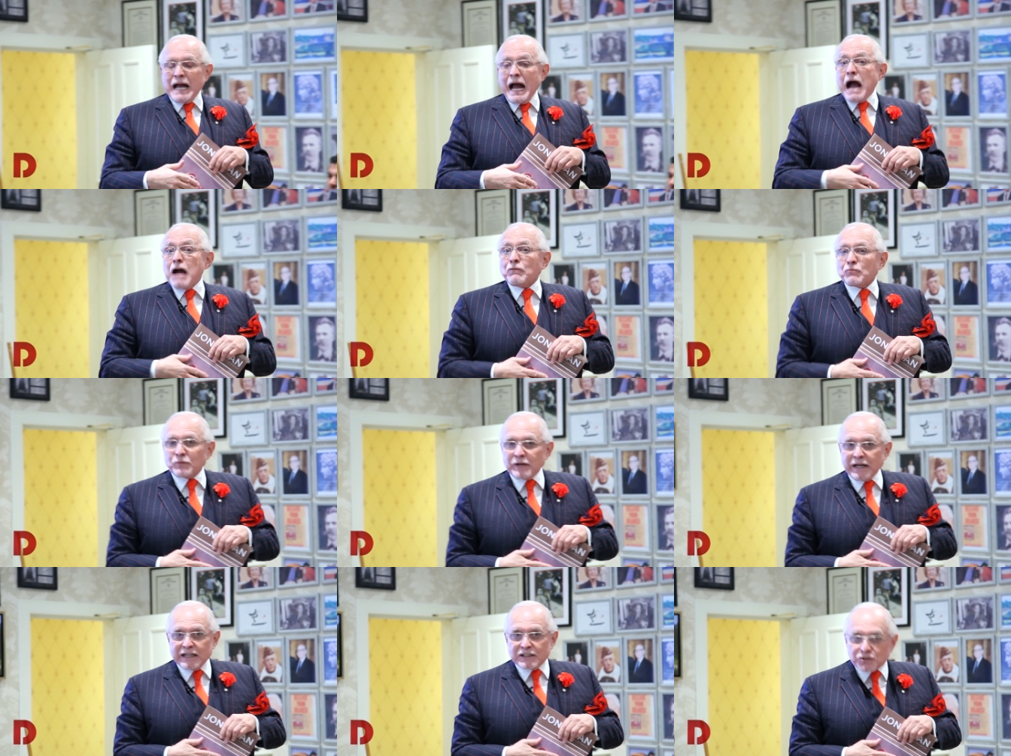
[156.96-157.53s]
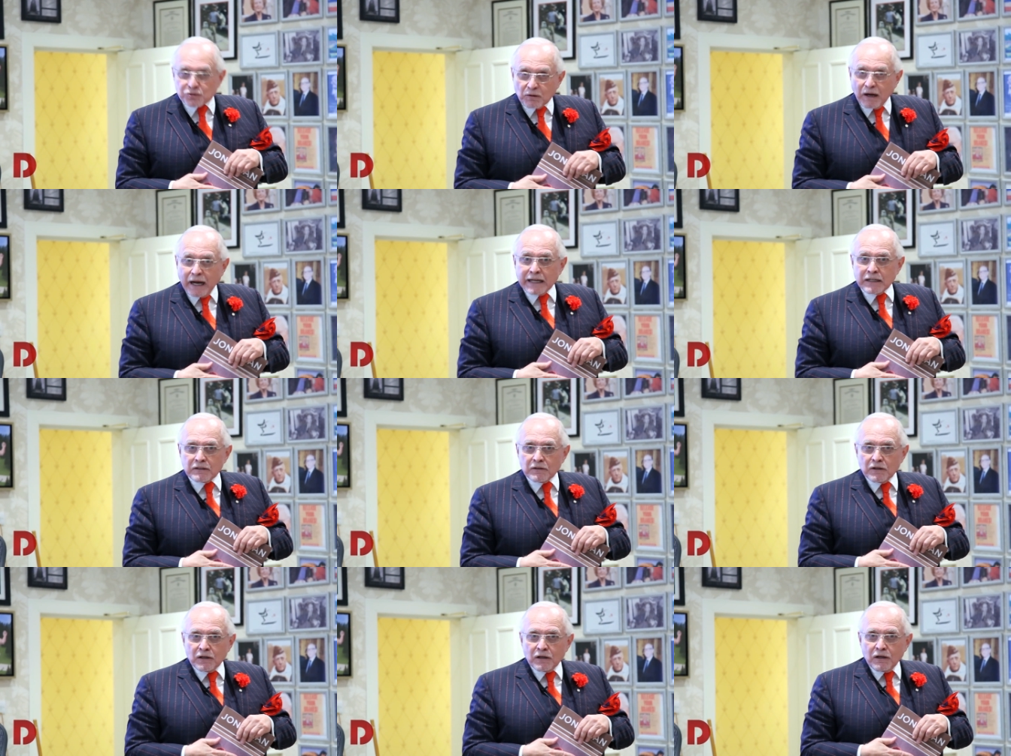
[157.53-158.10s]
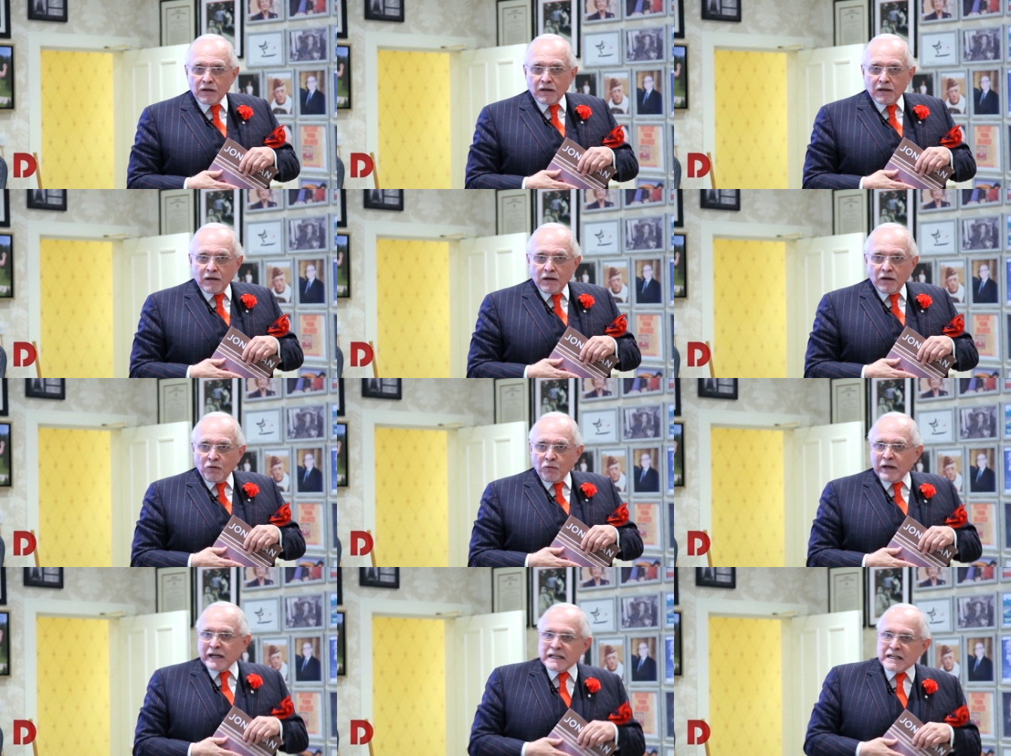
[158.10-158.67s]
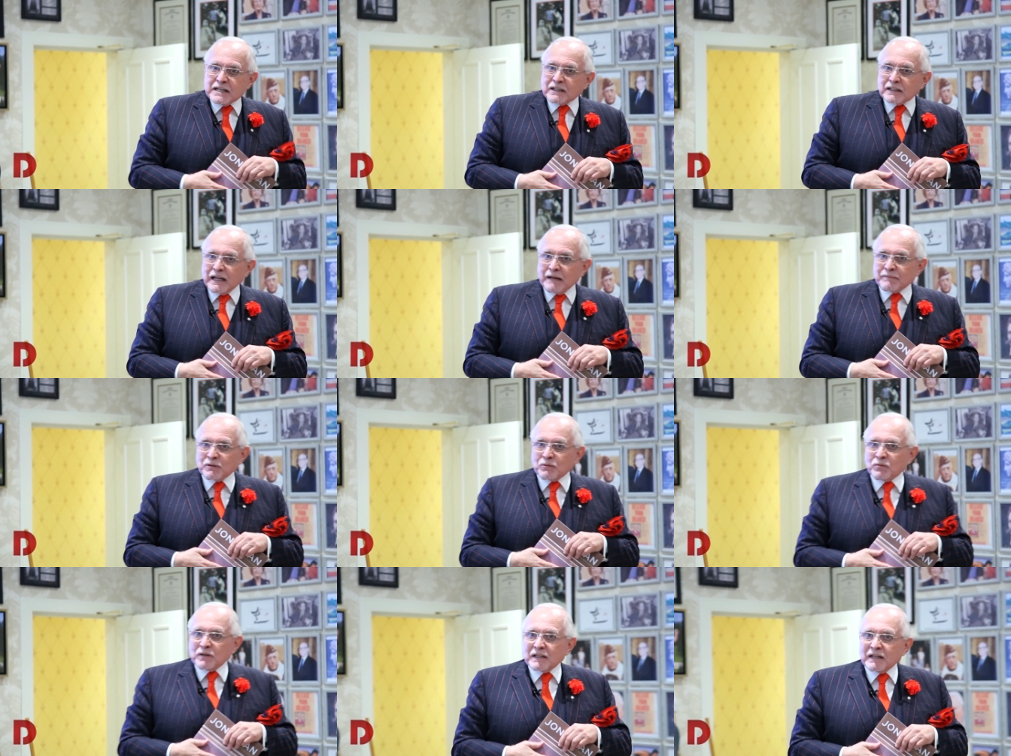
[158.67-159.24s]
be outraged, right? Well, any
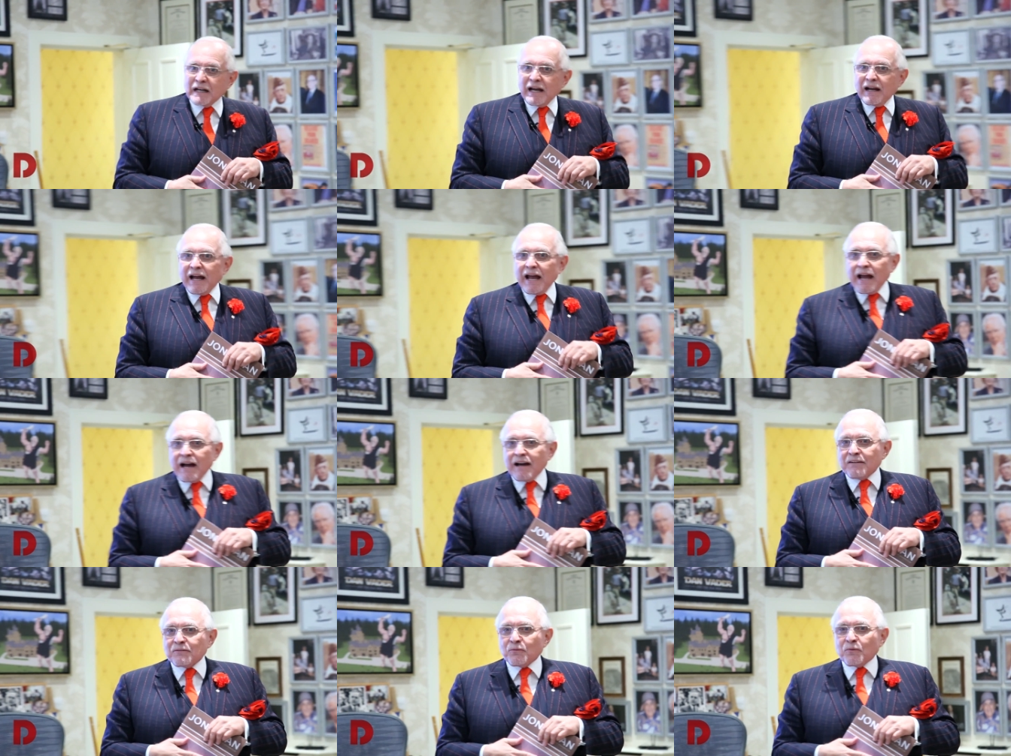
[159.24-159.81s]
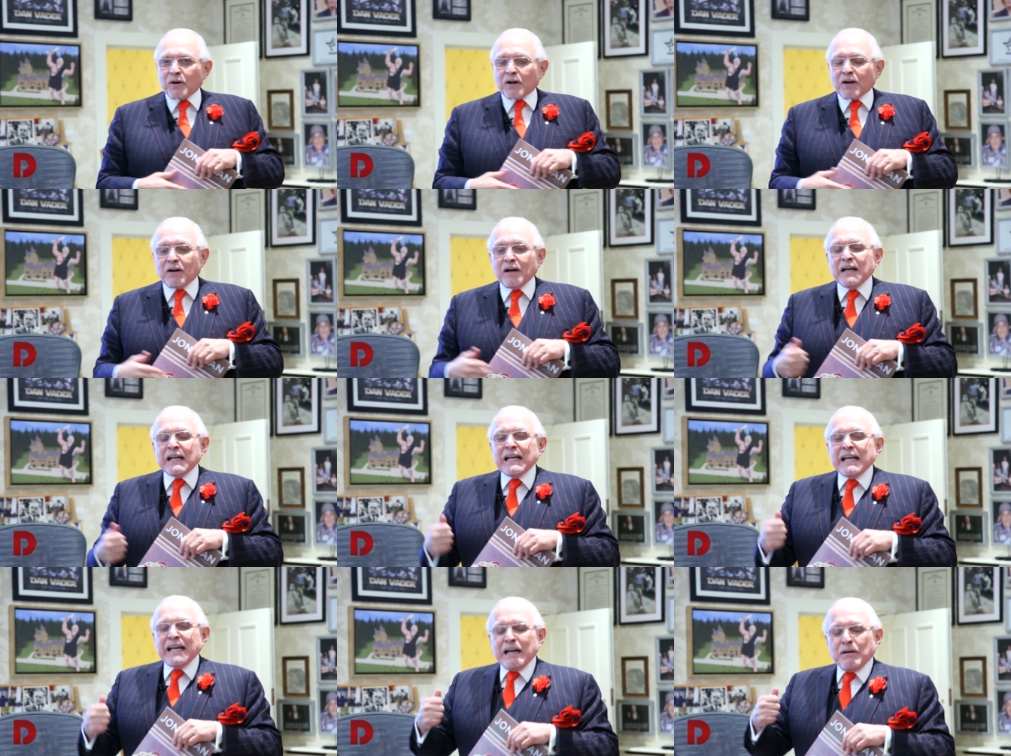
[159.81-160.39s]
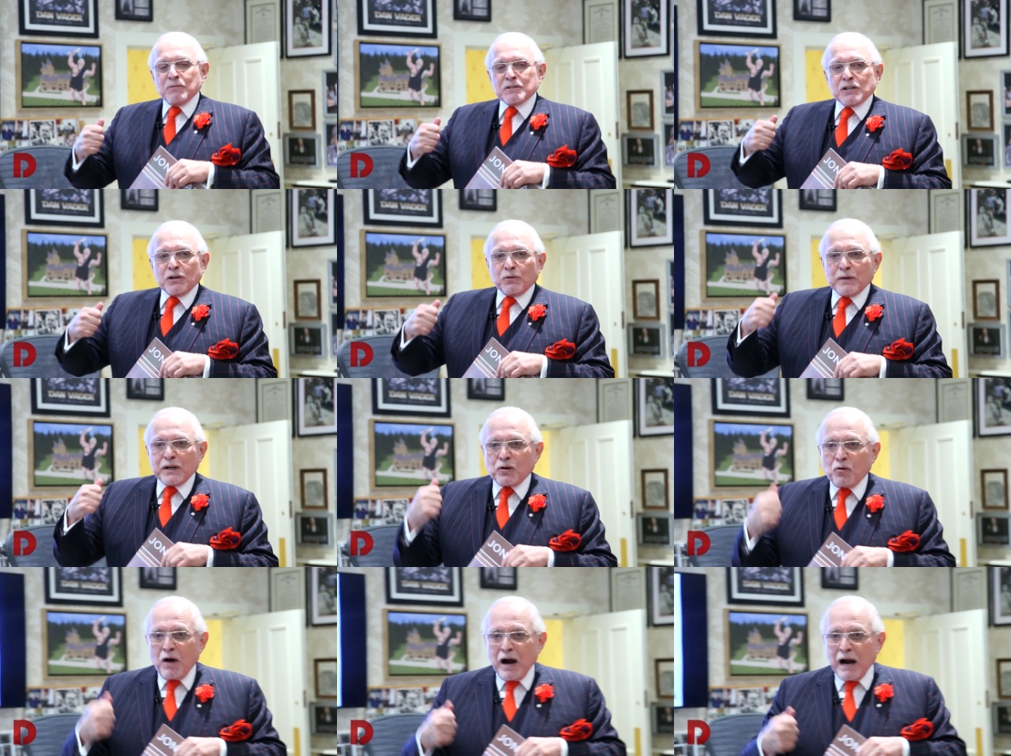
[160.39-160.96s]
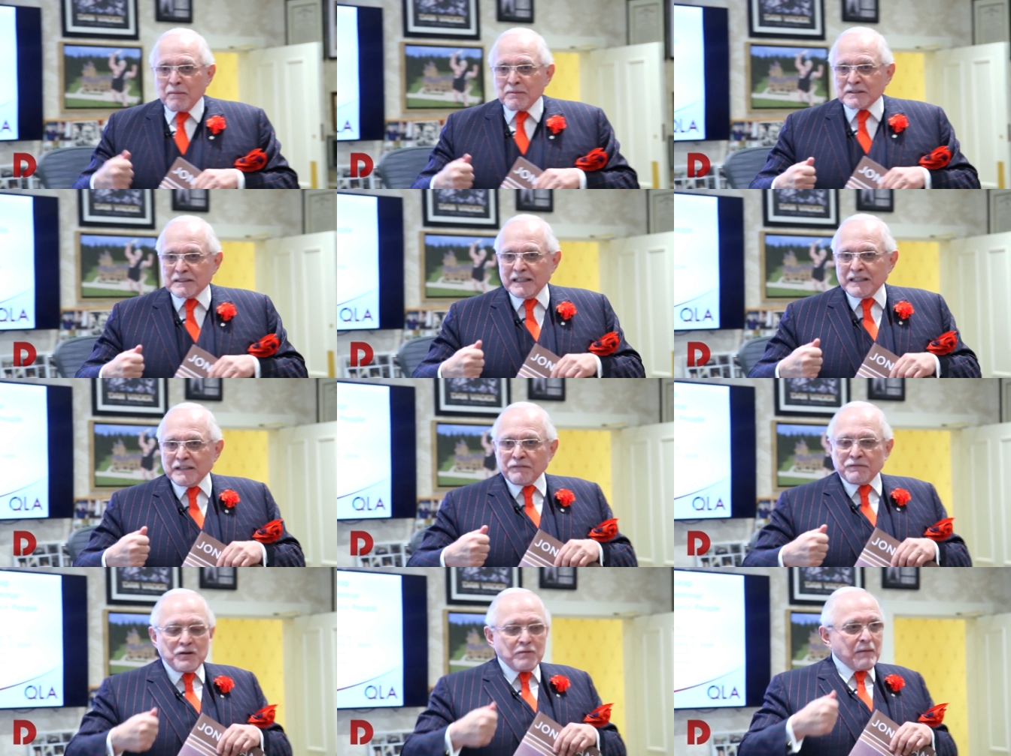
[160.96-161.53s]
club that wouldn't ha- where it was a requirement
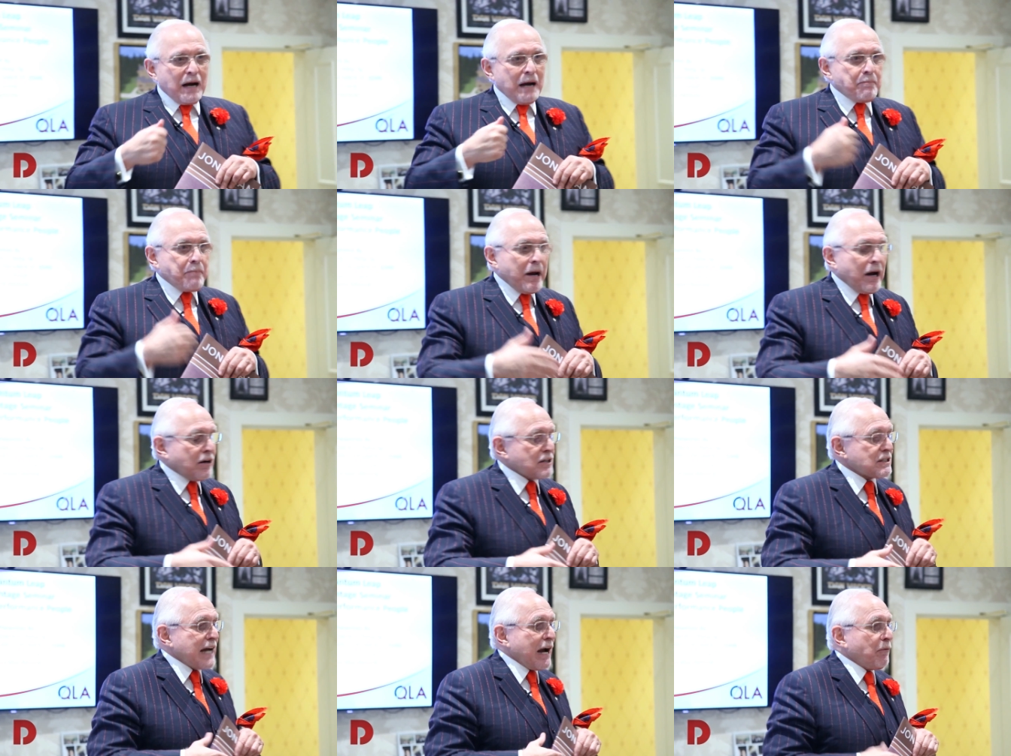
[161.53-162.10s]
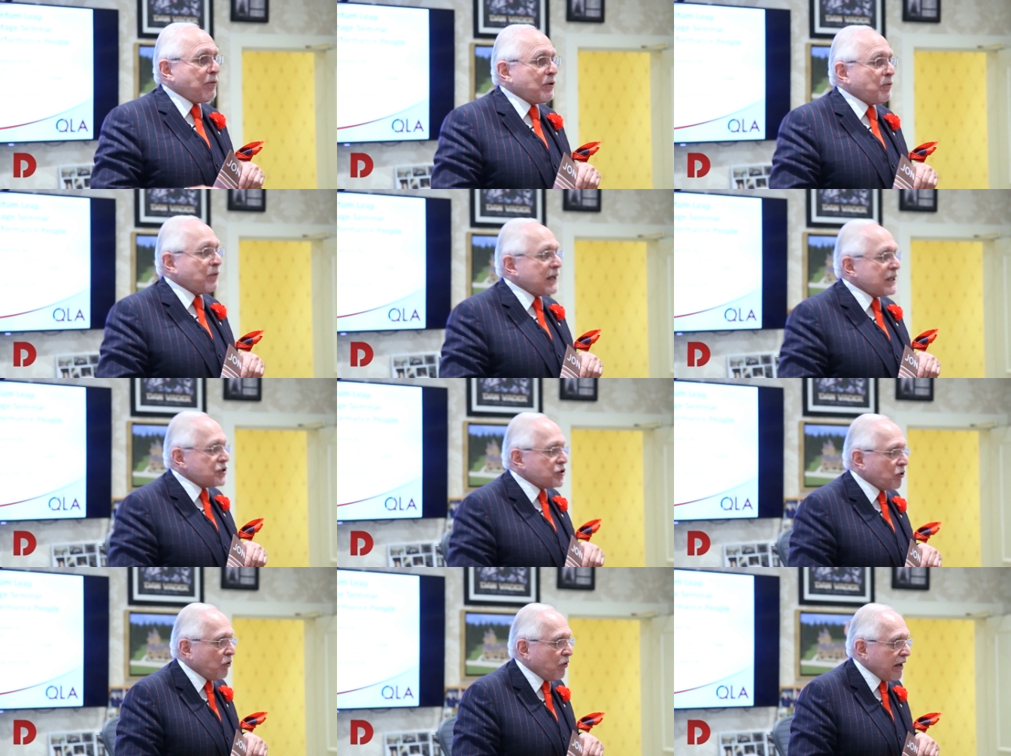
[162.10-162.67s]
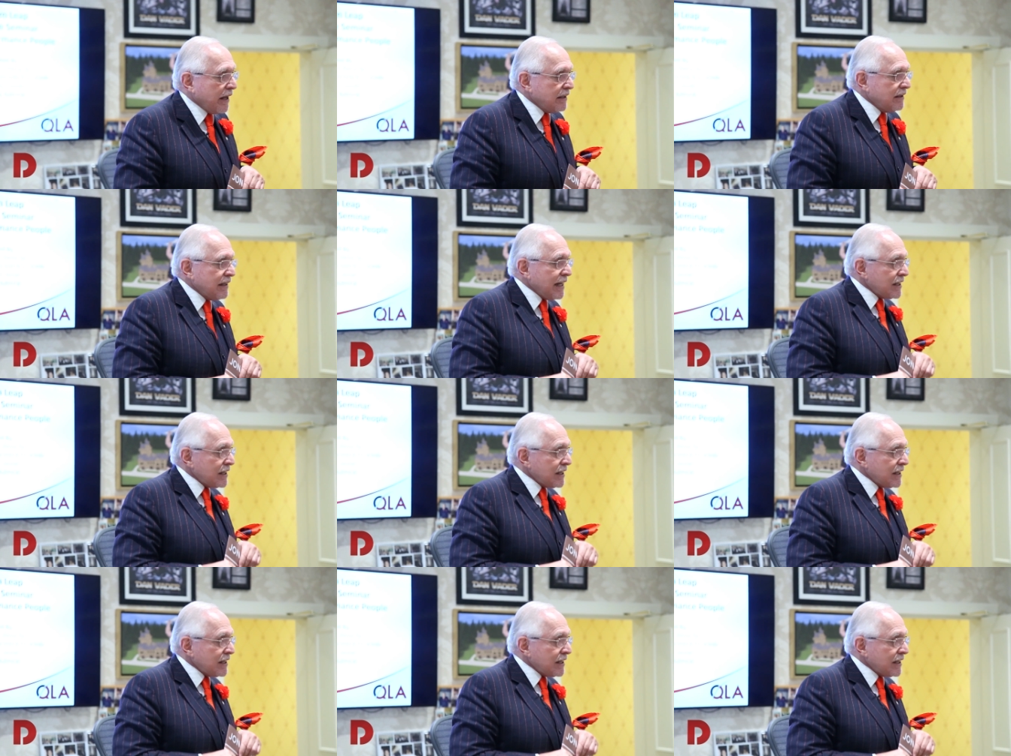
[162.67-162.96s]
to interview my parents, I wouldn't want to join.